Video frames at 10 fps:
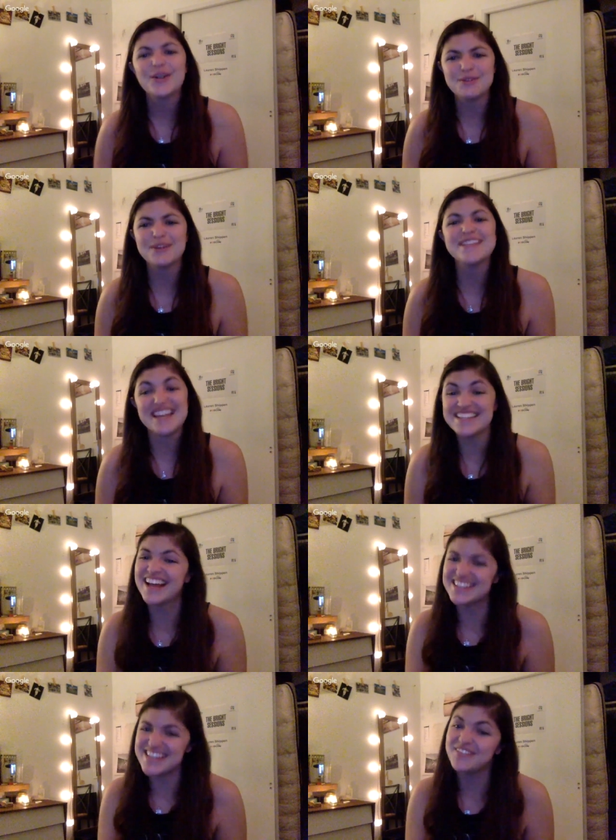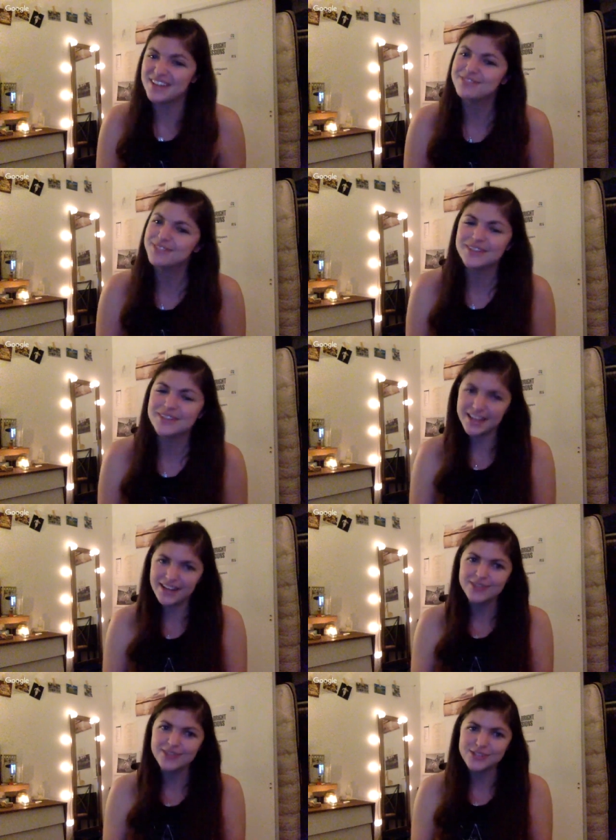Kujos, yes, he does have an influence.
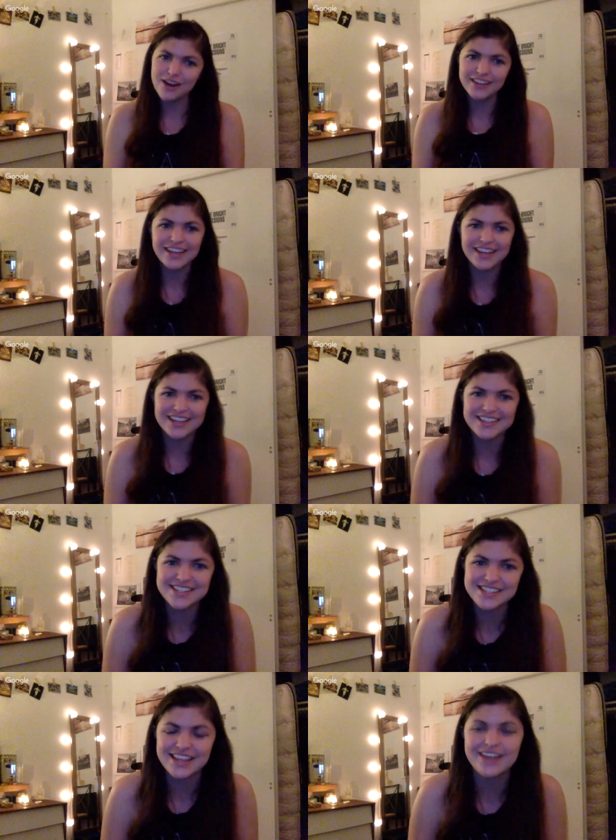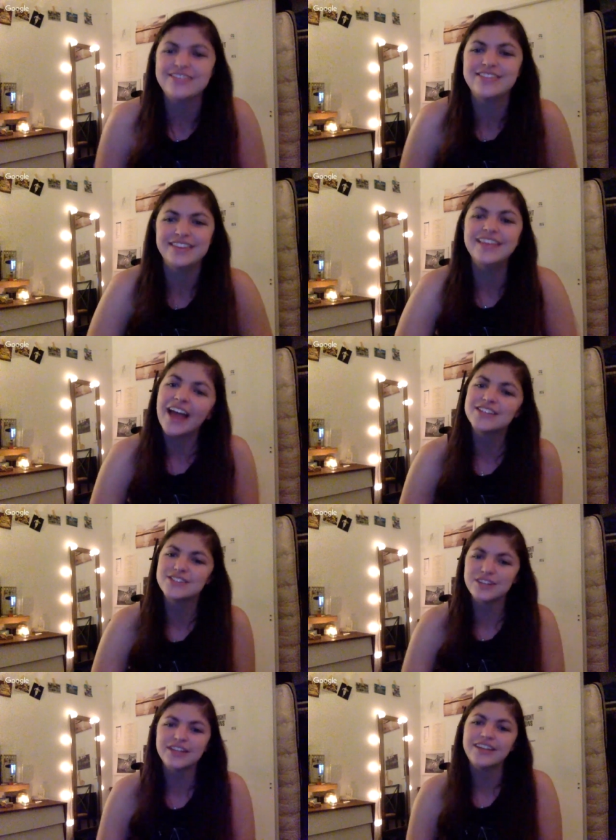I know, Charlie is like the
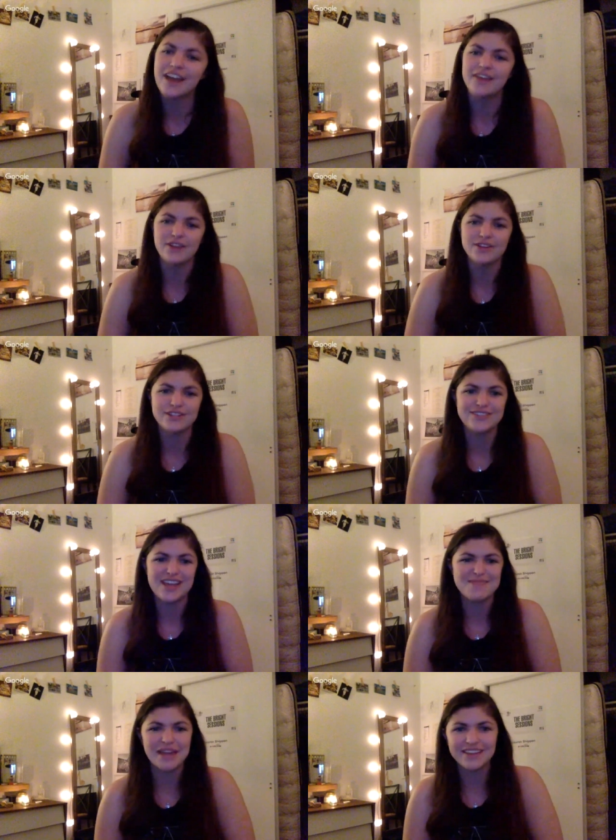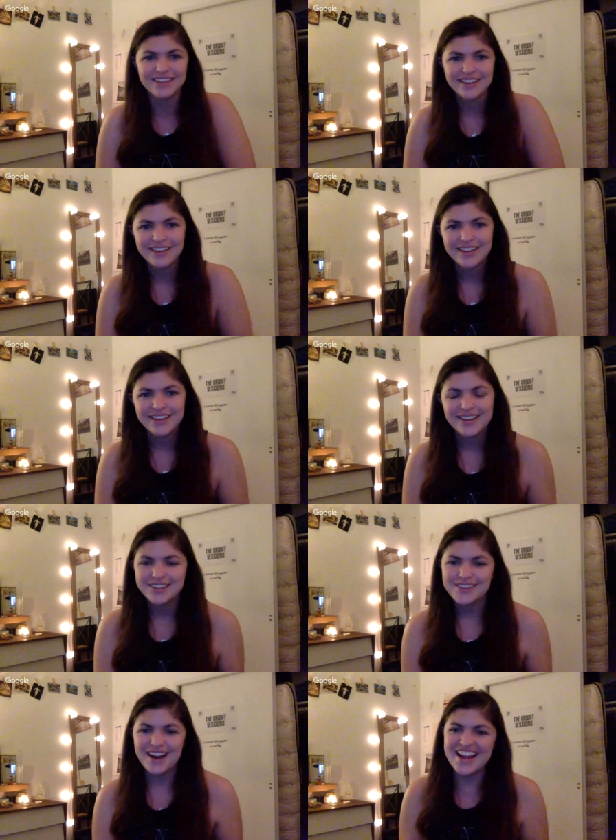nice, good guy version of Damien,
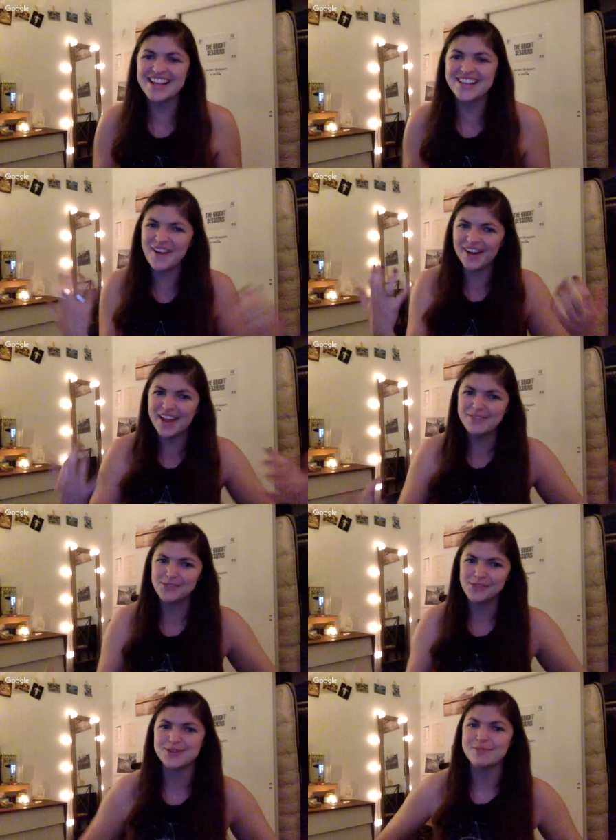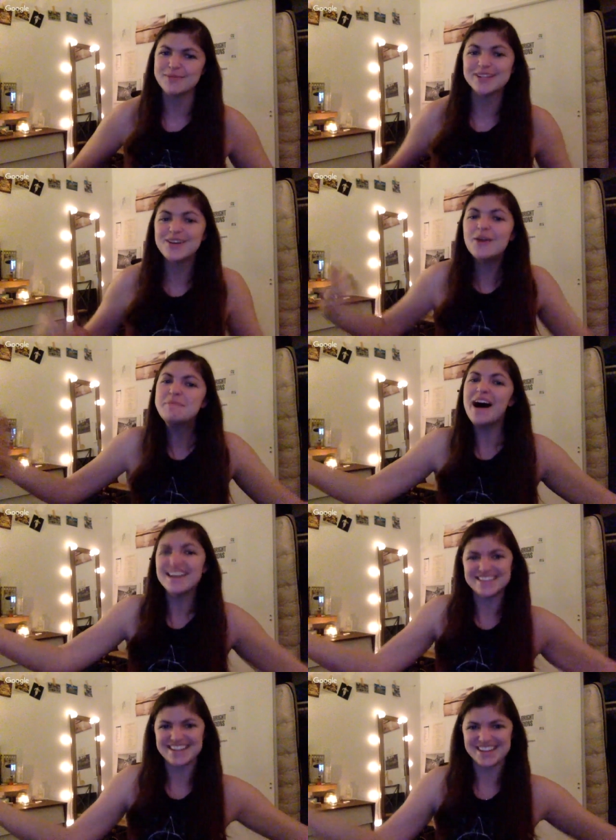where he's very influential, but it's all
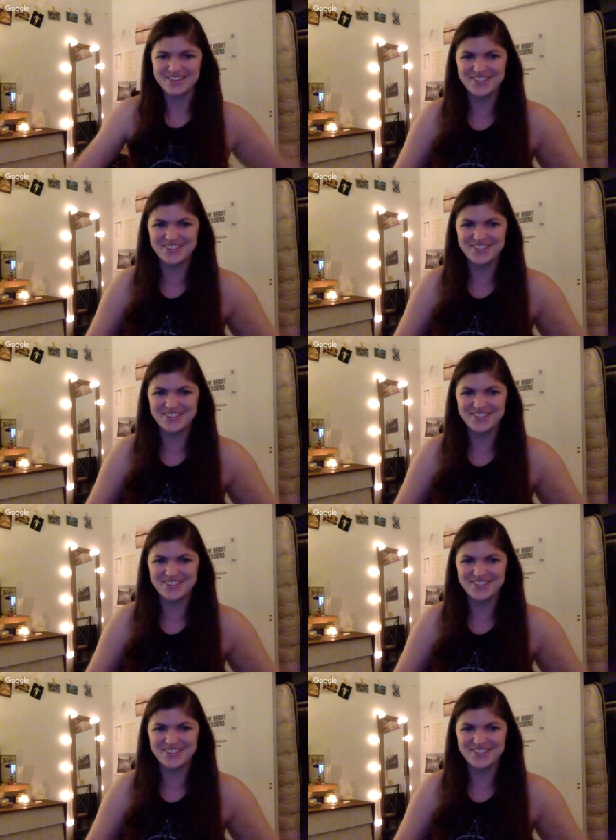positive.